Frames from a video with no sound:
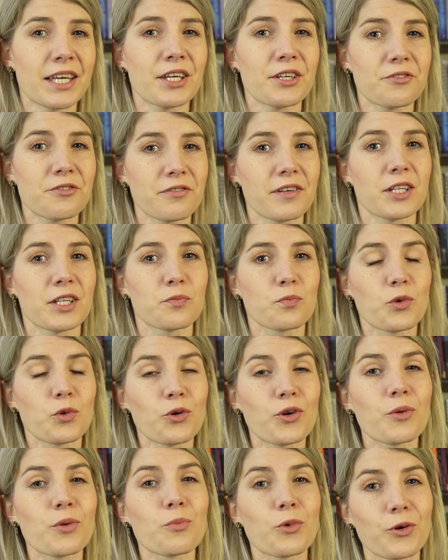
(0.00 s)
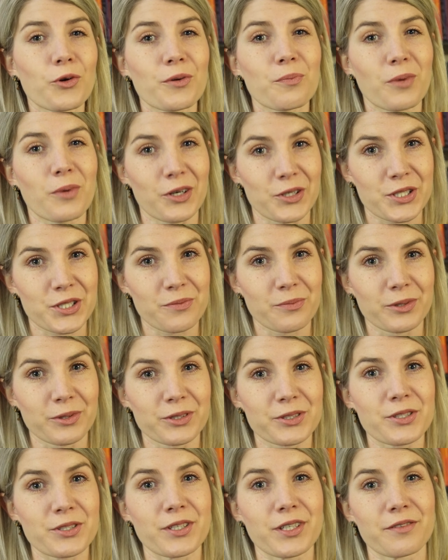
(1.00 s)
it felt more and more
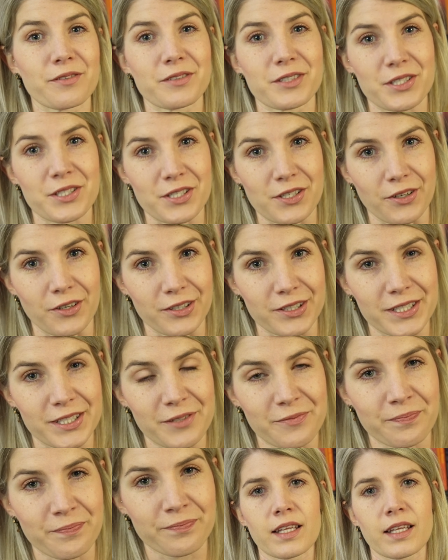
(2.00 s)
impossible to even start.